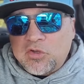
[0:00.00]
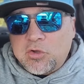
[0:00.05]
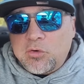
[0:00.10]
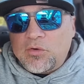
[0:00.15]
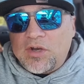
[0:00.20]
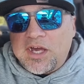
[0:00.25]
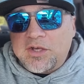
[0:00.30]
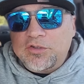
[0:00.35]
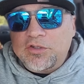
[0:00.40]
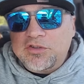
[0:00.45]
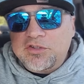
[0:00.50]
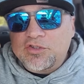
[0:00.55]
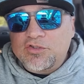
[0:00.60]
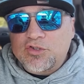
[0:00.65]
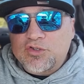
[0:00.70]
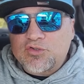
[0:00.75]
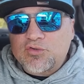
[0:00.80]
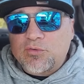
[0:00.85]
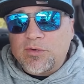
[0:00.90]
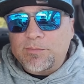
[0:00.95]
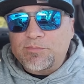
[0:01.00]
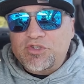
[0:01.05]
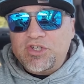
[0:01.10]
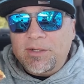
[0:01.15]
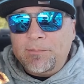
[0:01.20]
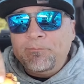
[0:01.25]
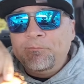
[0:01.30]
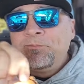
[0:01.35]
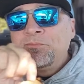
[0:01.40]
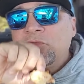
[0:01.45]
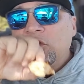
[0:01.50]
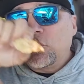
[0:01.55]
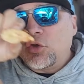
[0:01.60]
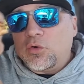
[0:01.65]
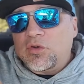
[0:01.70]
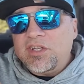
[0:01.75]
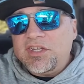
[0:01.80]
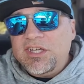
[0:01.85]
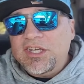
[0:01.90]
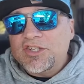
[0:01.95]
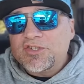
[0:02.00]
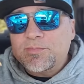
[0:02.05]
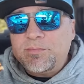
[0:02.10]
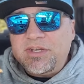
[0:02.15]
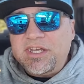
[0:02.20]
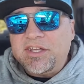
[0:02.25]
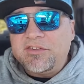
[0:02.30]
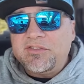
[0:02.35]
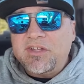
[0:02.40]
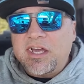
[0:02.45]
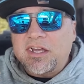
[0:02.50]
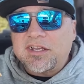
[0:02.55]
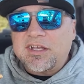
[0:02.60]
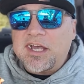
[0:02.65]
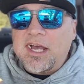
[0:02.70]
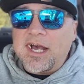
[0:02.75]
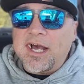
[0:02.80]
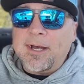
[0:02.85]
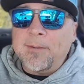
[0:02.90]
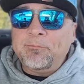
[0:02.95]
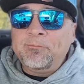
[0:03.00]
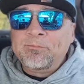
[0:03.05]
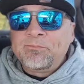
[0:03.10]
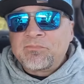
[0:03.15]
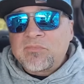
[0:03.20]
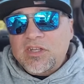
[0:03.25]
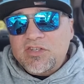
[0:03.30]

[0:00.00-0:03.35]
Go down in the description. Go to ESPN.com.